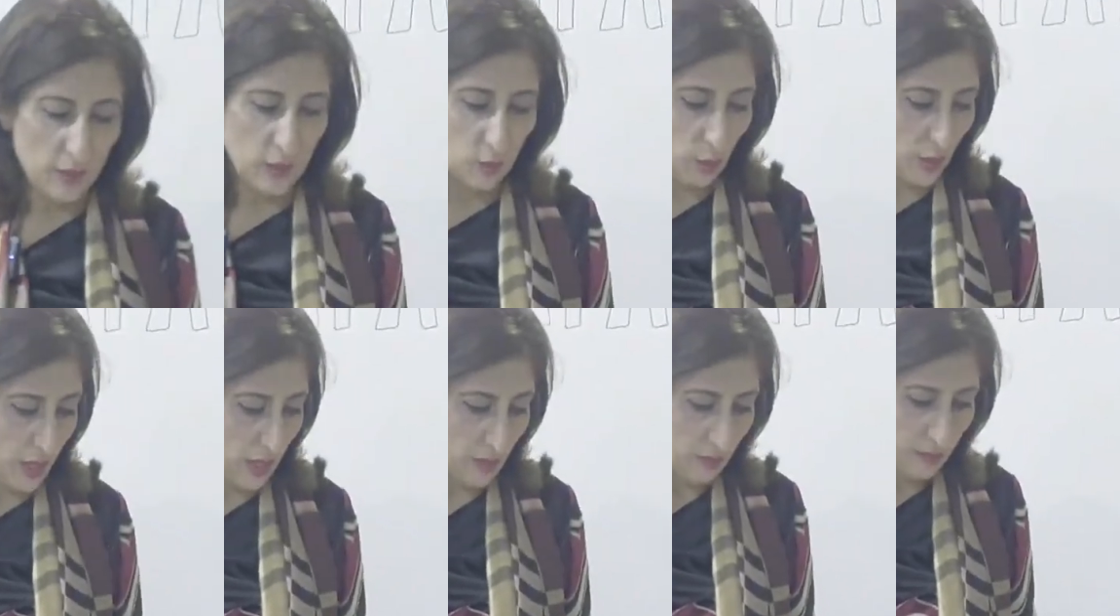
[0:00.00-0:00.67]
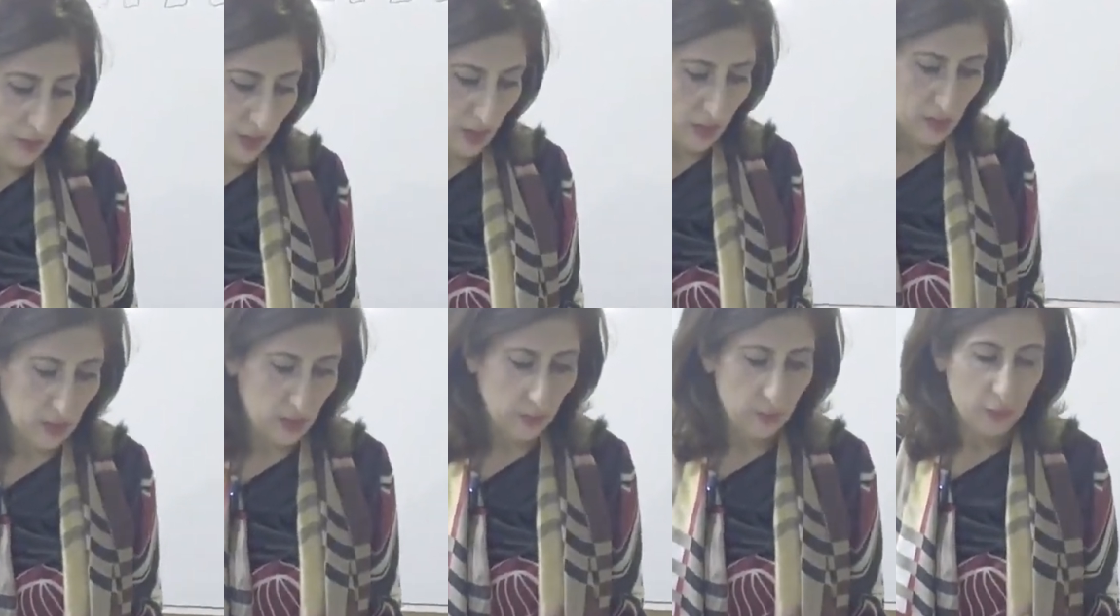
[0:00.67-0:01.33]
I'll be looking
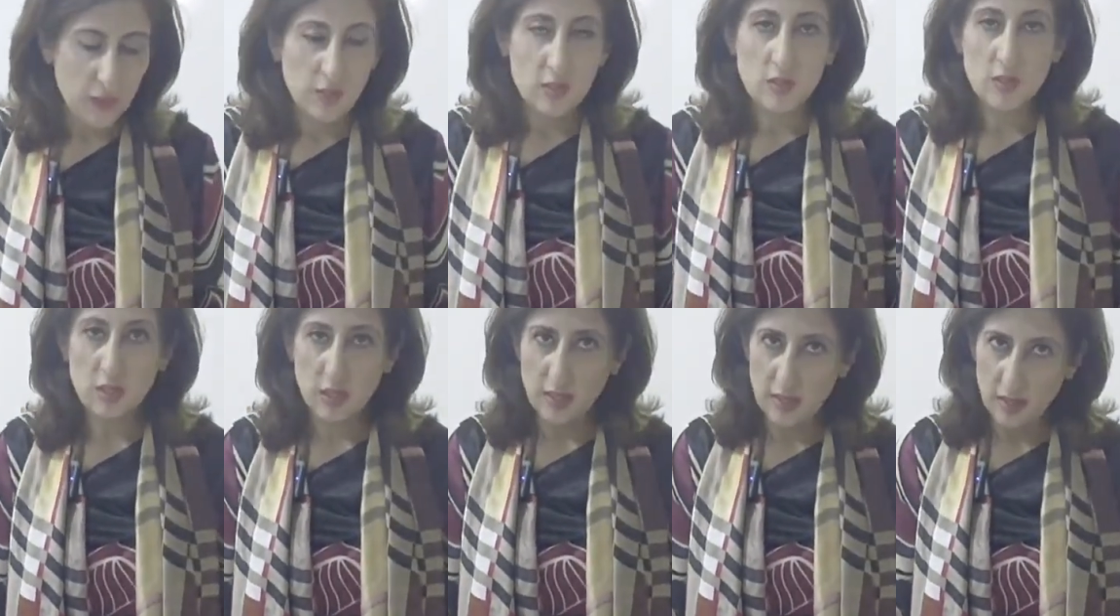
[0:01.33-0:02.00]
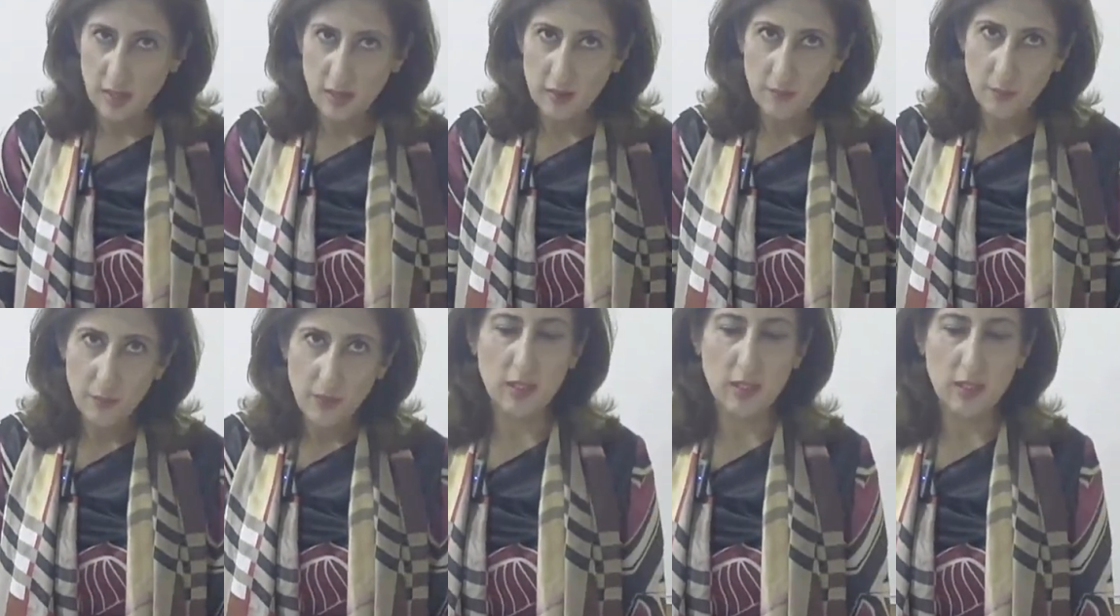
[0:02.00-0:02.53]
for sclera